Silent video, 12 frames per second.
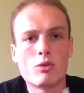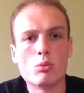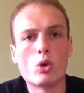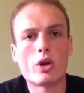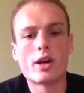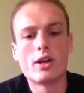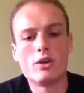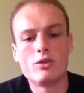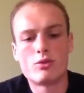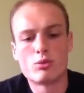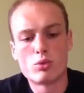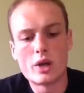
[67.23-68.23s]
From what
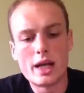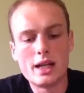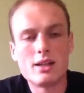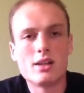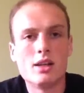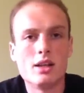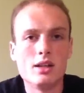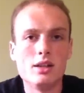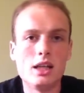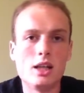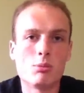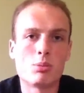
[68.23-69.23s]
I've read,
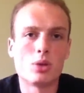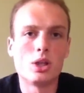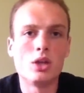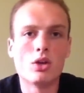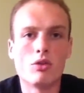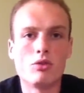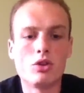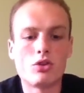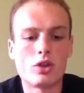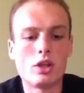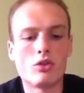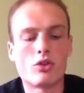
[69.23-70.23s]
neoprene
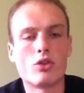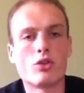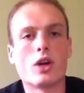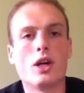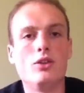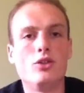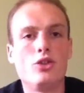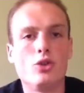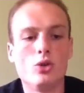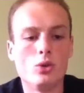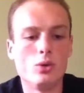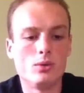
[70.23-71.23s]
obviously is designed
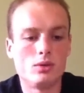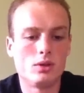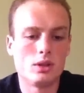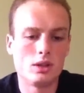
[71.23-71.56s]
to